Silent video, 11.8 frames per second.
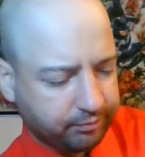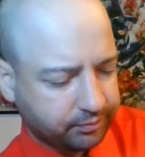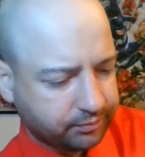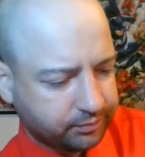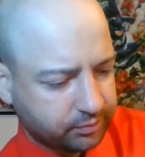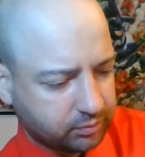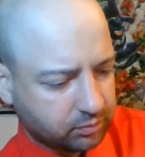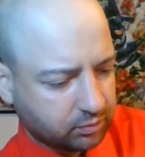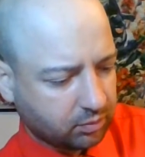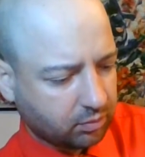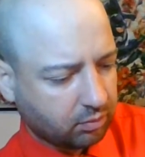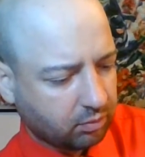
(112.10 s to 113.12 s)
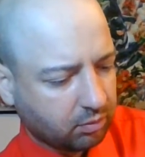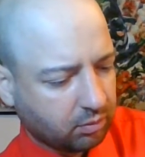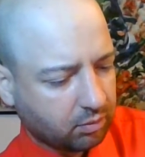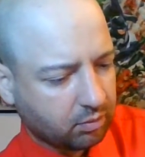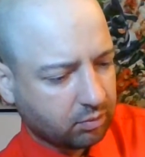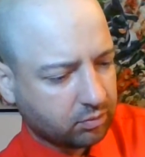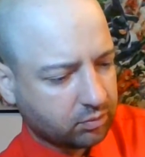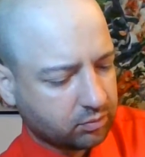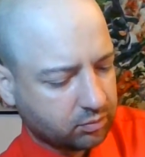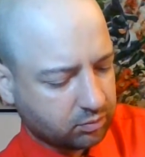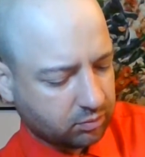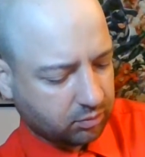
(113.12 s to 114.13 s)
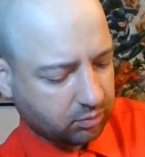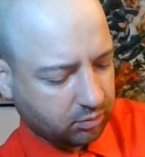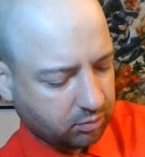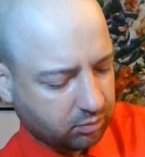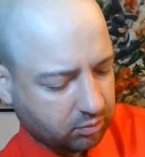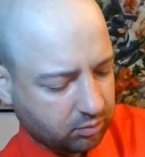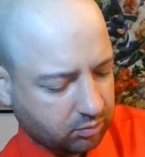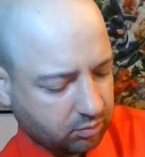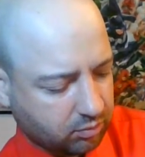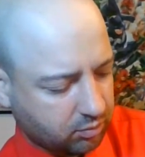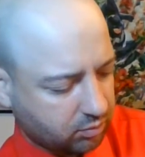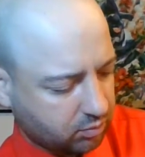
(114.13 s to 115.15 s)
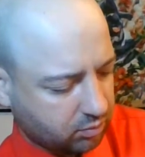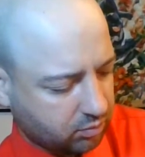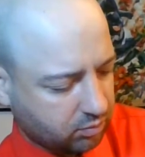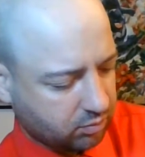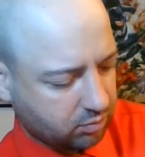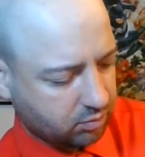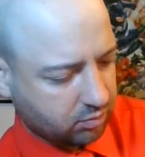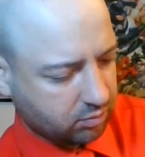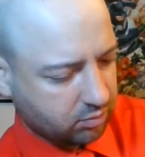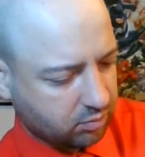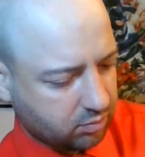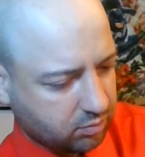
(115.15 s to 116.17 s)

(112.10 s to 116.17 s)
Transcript: (no one is talking)